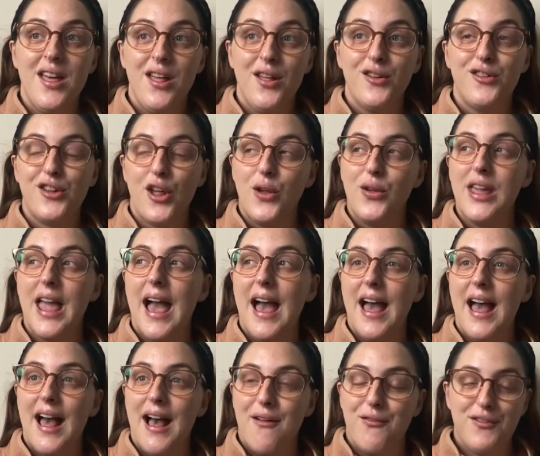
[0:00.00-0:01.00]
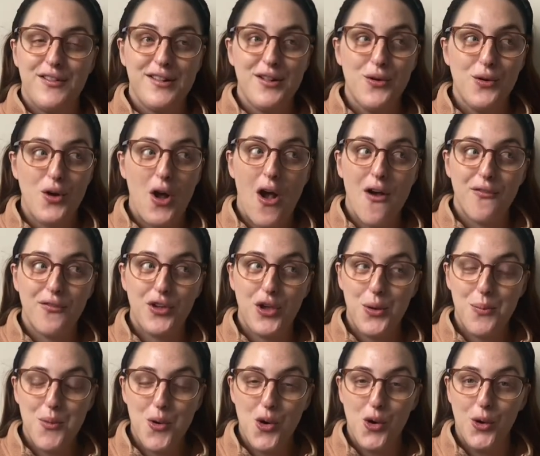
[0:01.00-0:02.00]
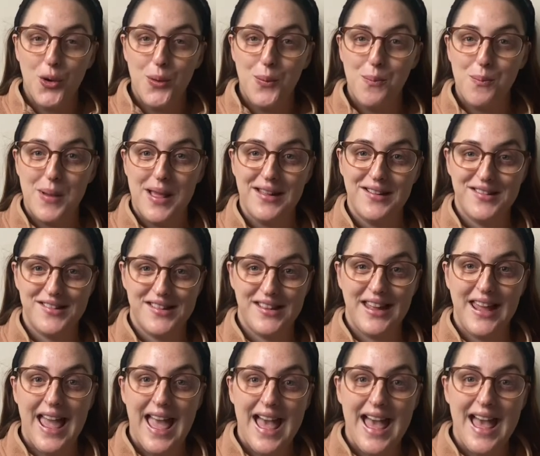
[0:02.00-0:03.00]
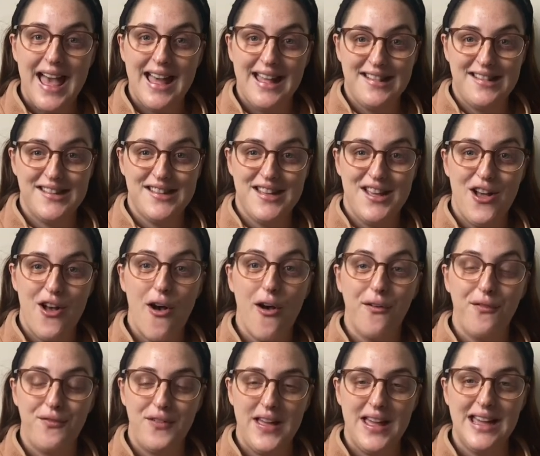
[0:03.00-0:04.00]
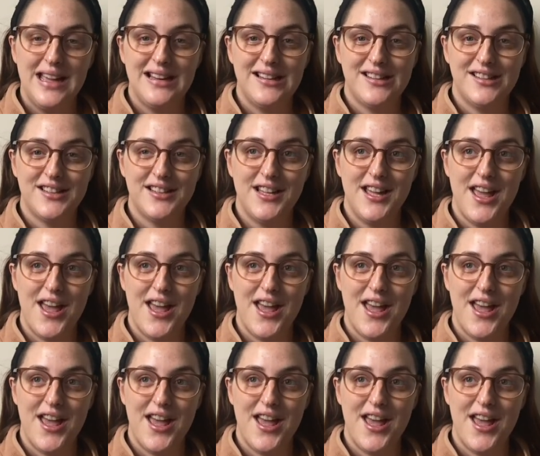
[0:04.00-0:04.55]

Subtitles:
So yeah, I've still got a few more bits to get off it,